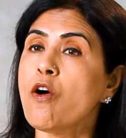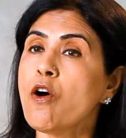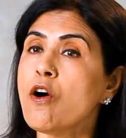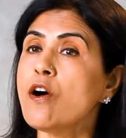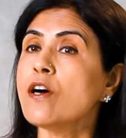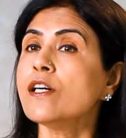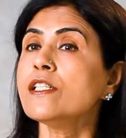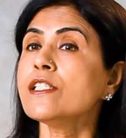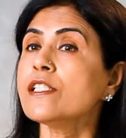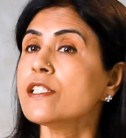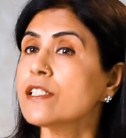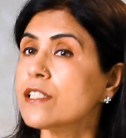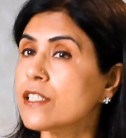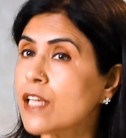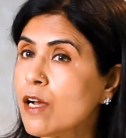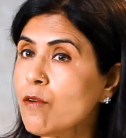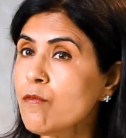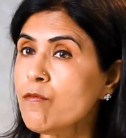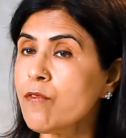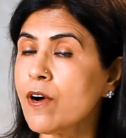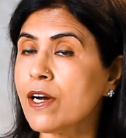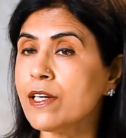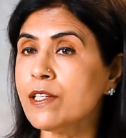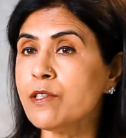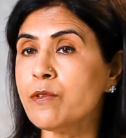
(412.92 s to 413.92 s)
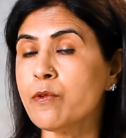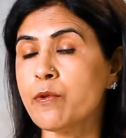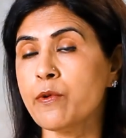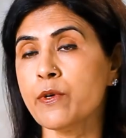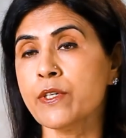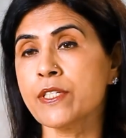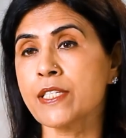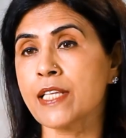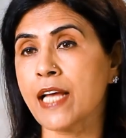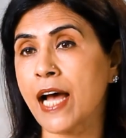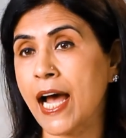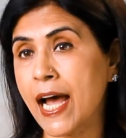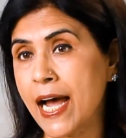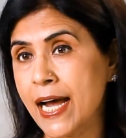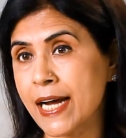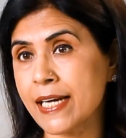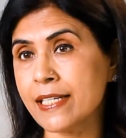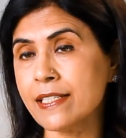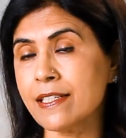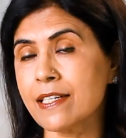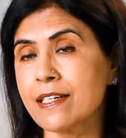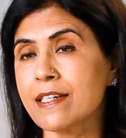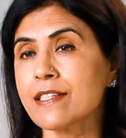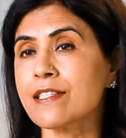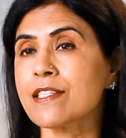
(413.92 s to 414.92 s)
or someone who has
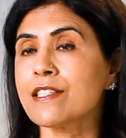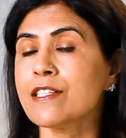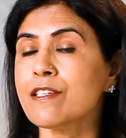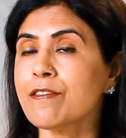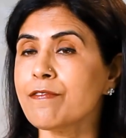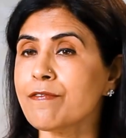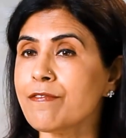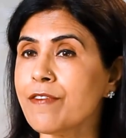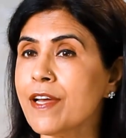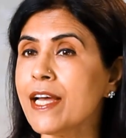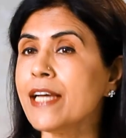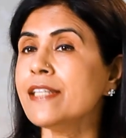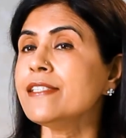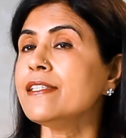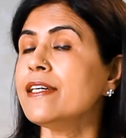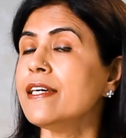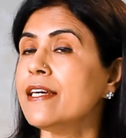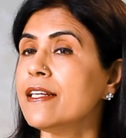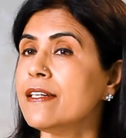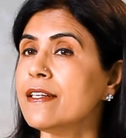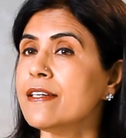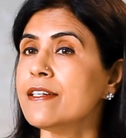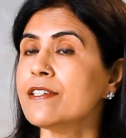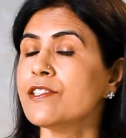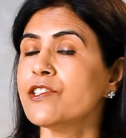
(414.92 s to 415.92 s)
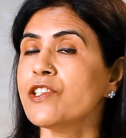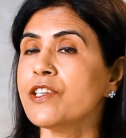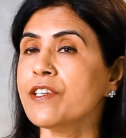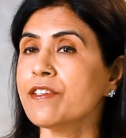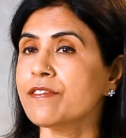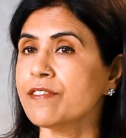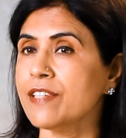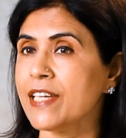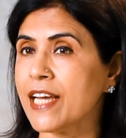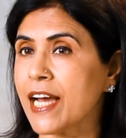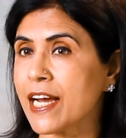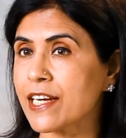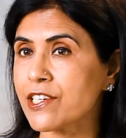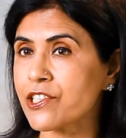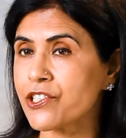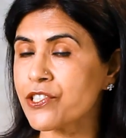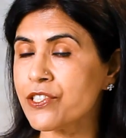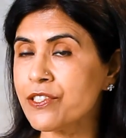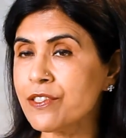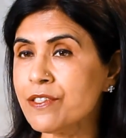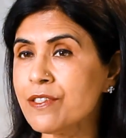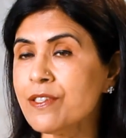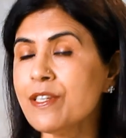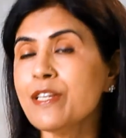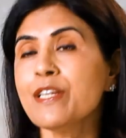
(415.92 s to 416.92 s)
had a severe allergic
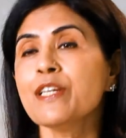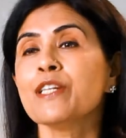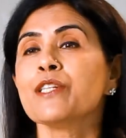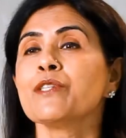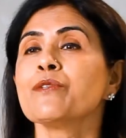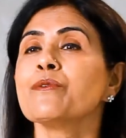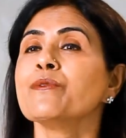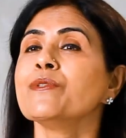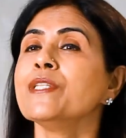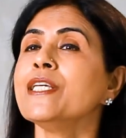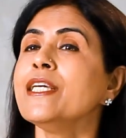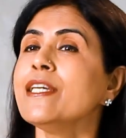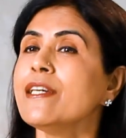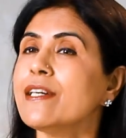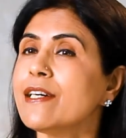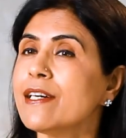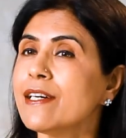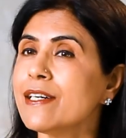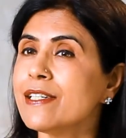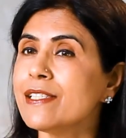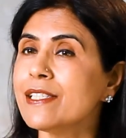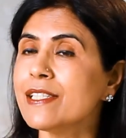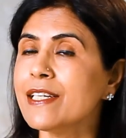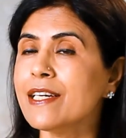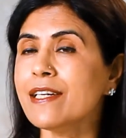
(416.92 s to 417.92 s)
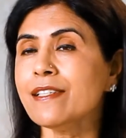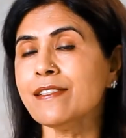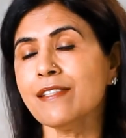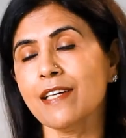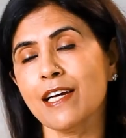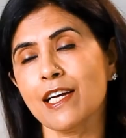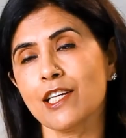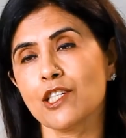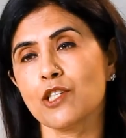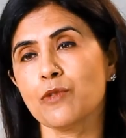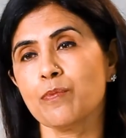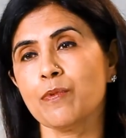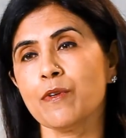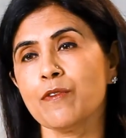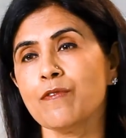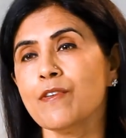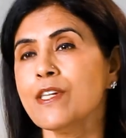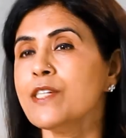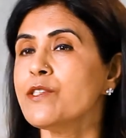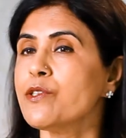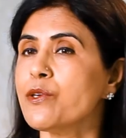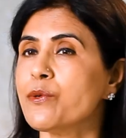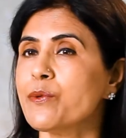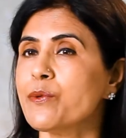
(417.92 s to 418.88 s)
reaction to the earlier HPV